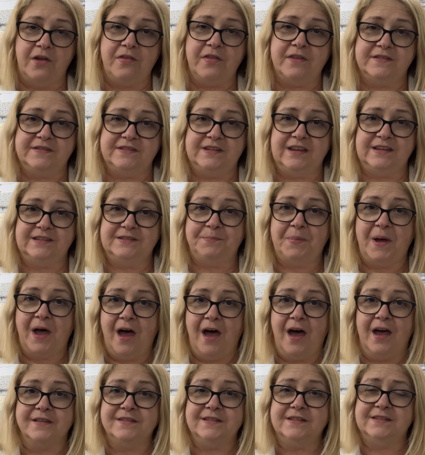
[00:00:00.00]
six
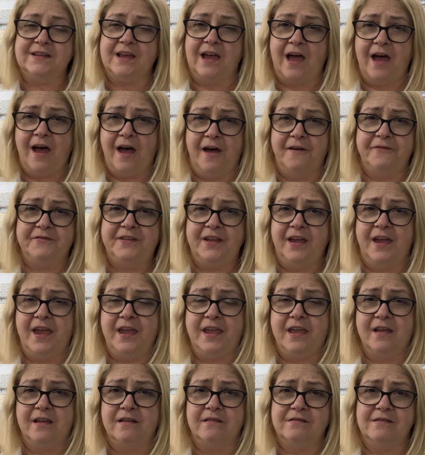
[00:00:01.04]
parts, it's a half
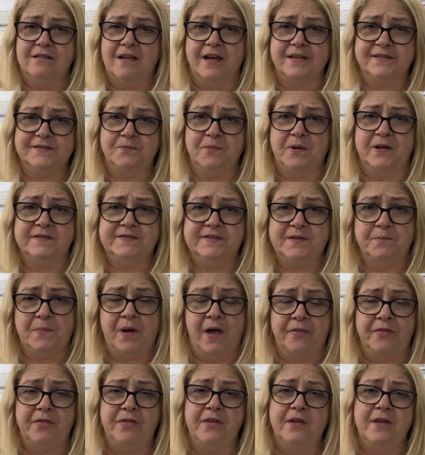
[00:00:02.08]
day class once a
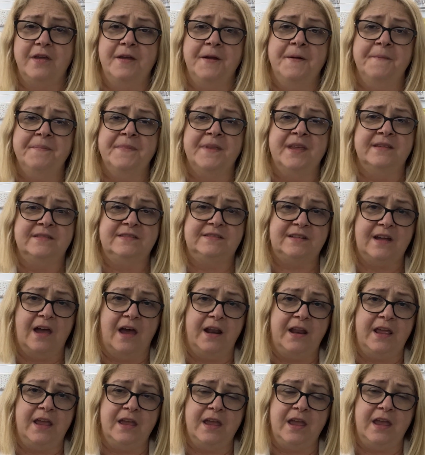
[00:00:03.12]
month
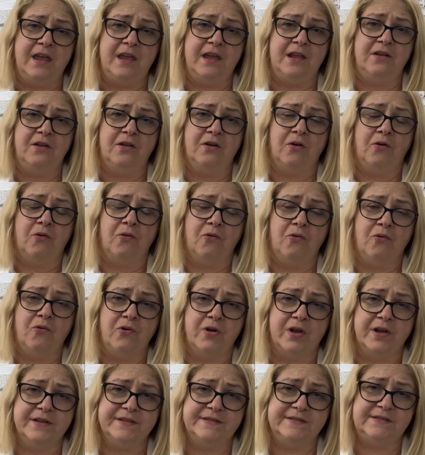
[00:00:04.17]
starting in
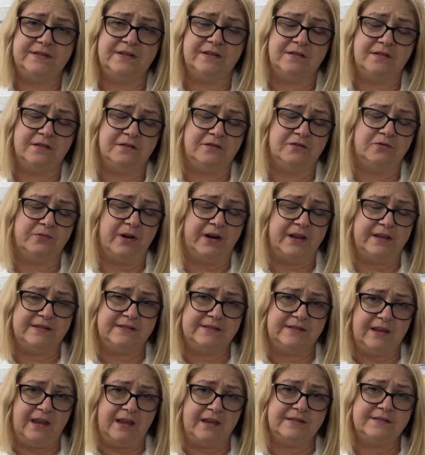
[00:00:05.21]
August the
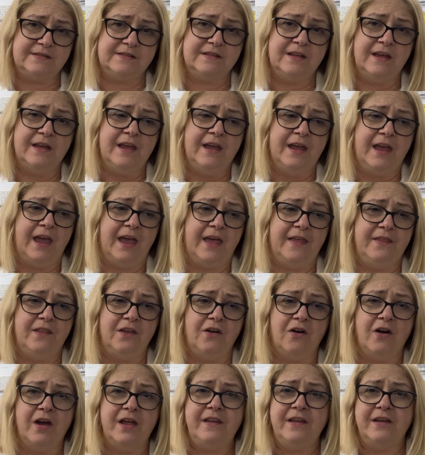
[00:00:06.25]
26th. And
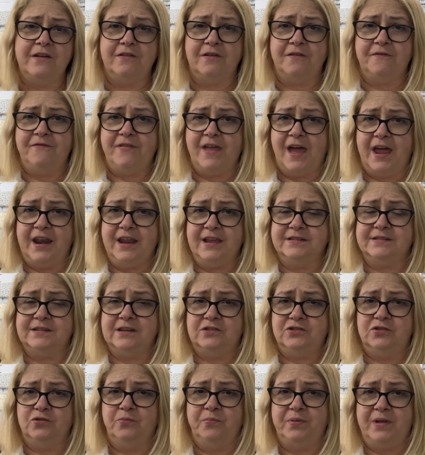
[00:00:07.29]
the idea of that is
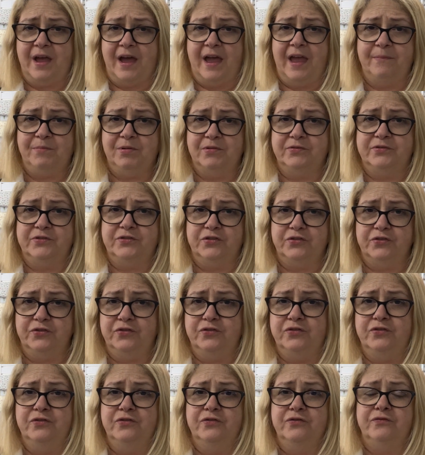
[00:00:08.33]
that you'll be able
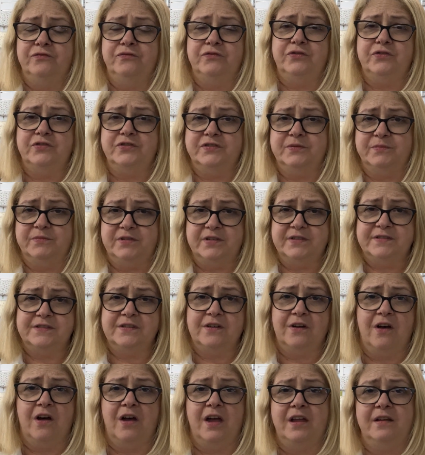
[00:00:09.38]
to do some
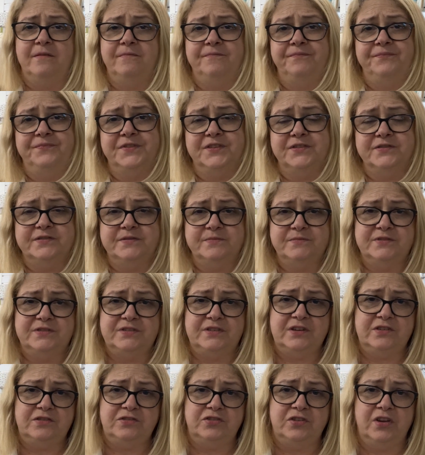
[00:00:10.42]
design, do some
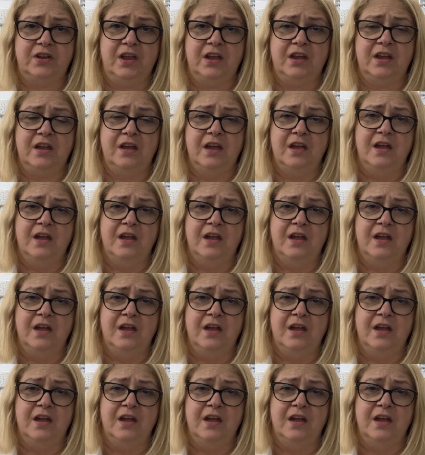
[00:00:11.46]
stitching,